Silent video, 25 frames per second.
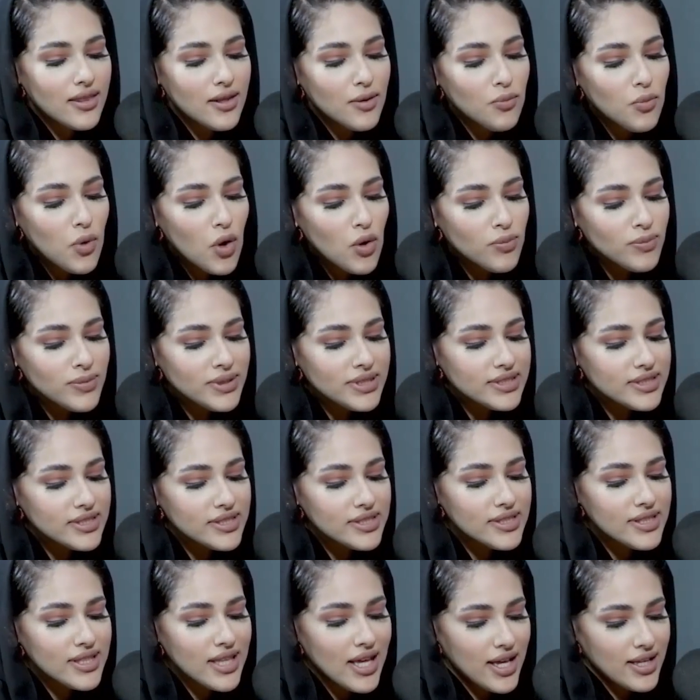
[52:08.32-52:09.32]
The
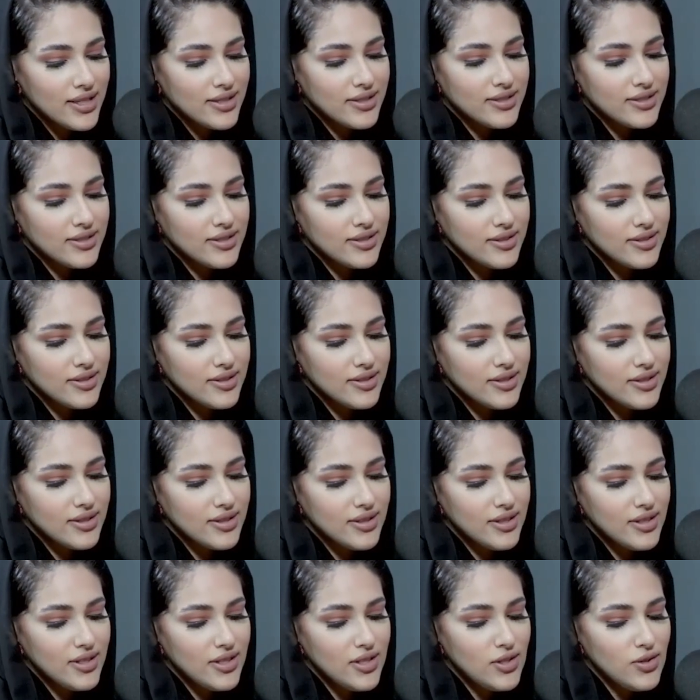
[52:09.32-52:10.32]
moment that
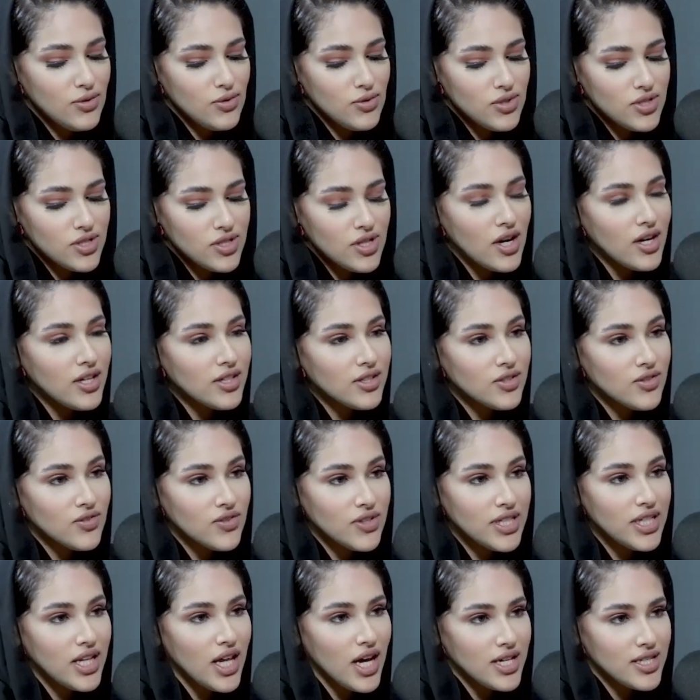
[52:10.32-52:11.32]
you start
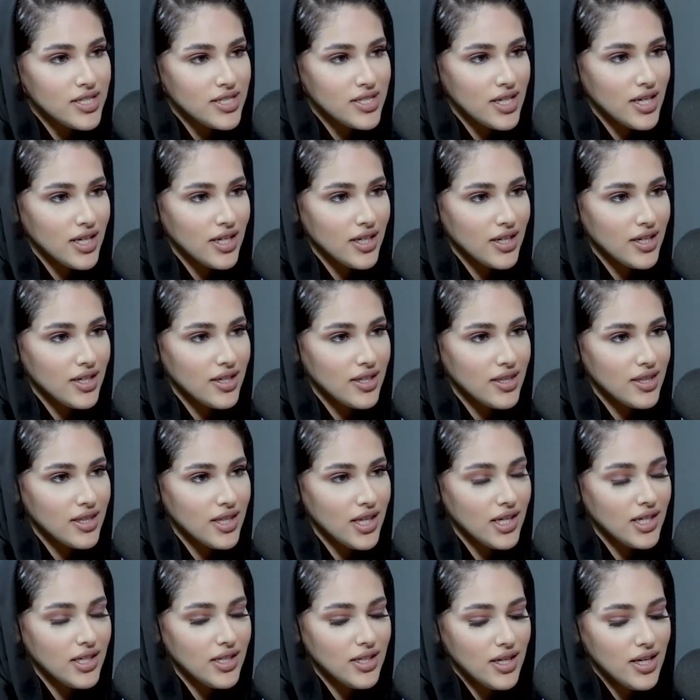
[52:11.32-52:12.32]
realizing
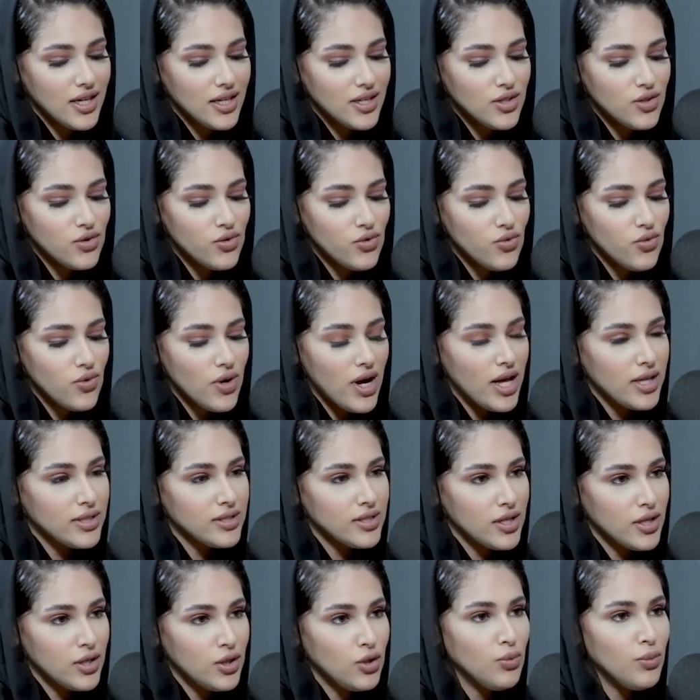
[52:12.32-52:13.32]
that you
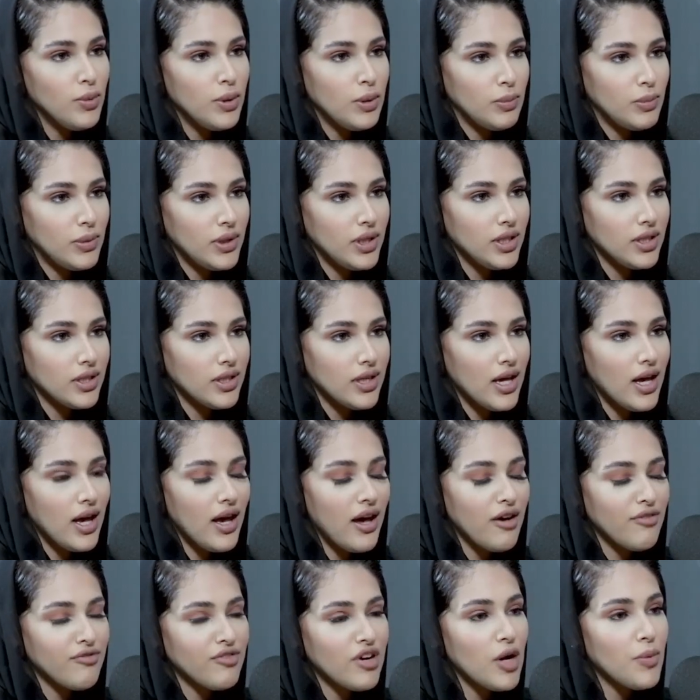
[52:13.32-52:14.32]
as a human being
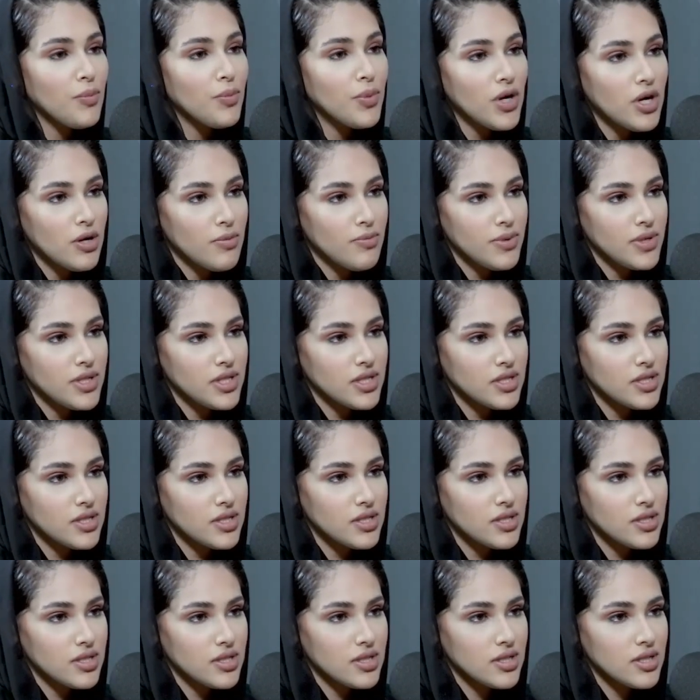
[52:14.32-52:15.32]
have a
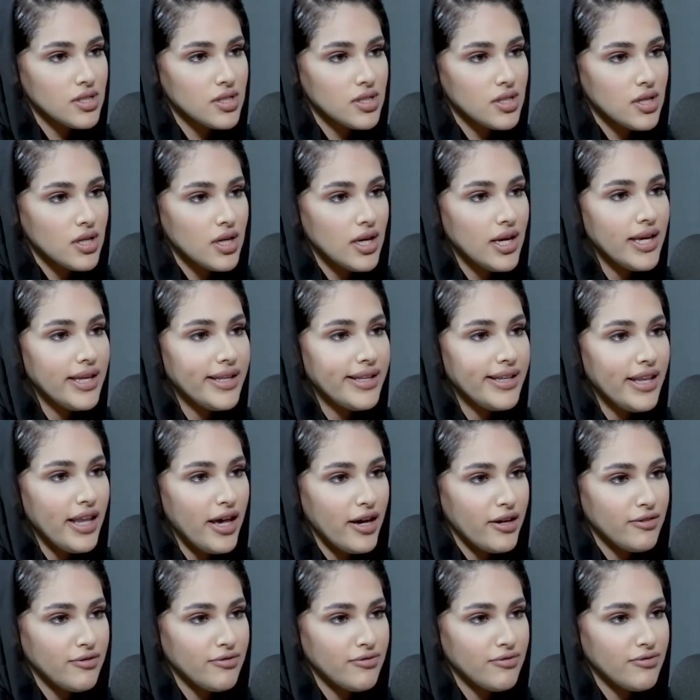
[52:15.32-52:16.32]
purpose in
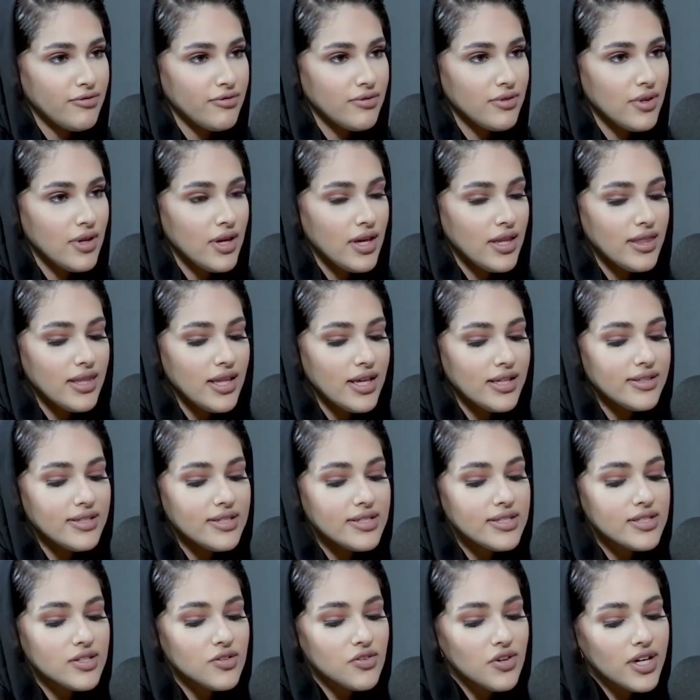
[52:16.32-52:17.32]
life that
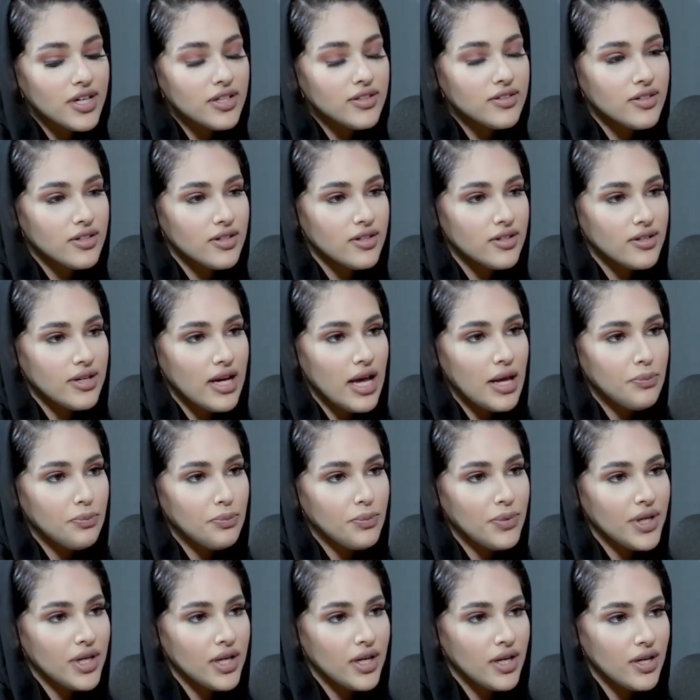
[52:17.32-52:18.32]
is greater and
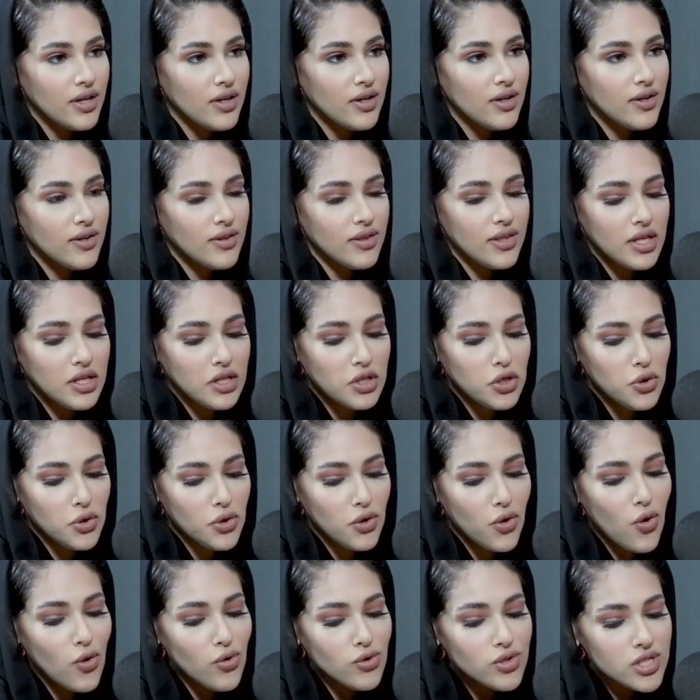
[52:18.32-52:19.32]
bigger than
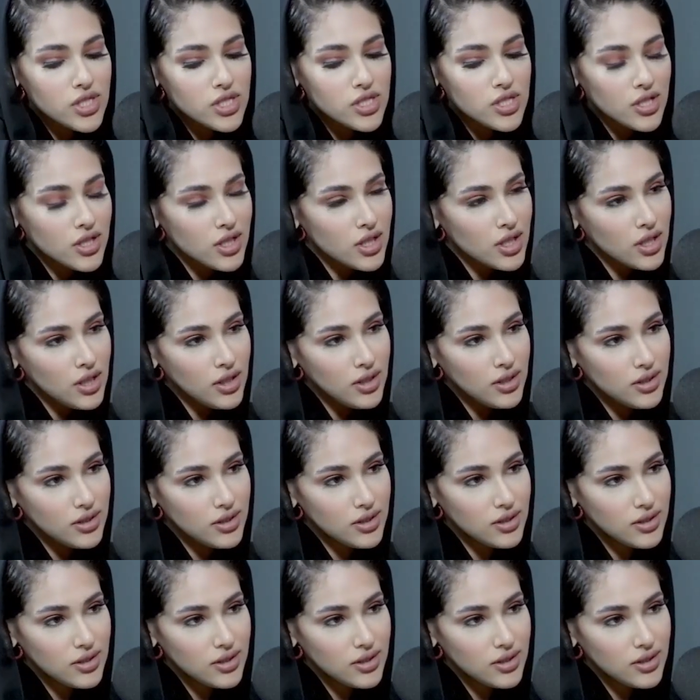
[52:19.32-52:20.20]
your own circle,